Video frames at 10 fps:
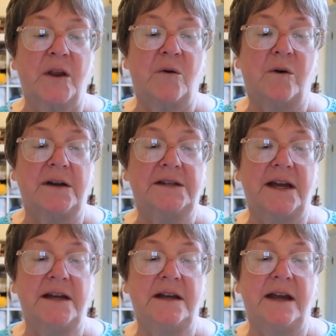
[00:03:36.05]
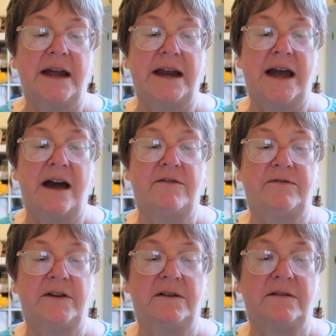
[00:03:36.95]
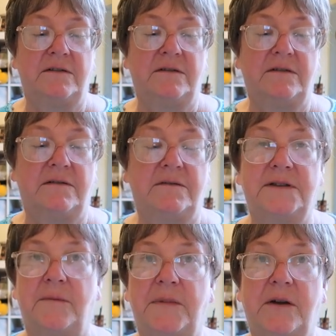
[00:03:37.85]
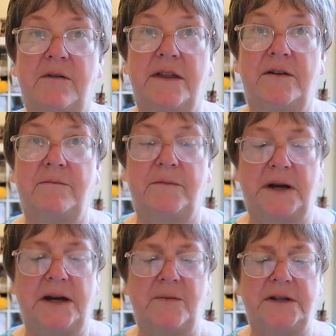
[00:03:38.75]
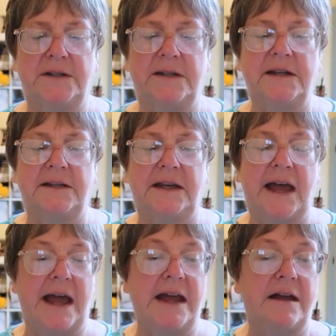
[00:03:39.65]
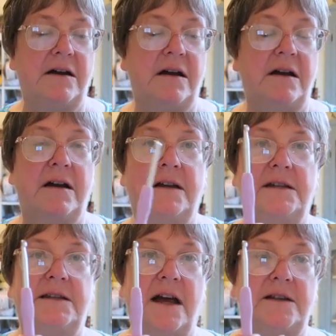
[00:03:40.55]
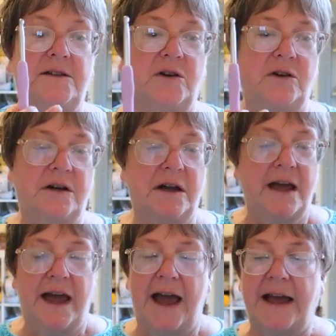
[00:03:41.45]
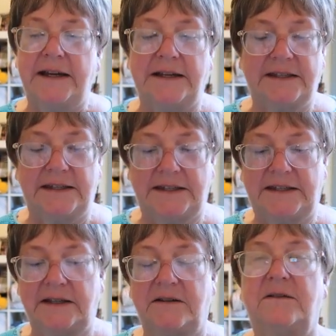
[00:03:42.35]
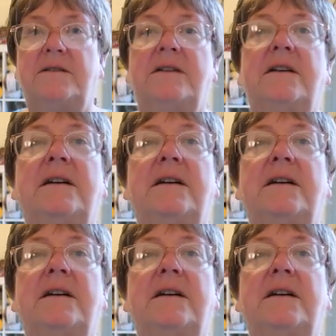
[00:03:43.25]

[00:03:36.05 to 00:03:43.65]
or a 10 and a half something or other. But anyway, it's a, it's a K sized hook. And it's still,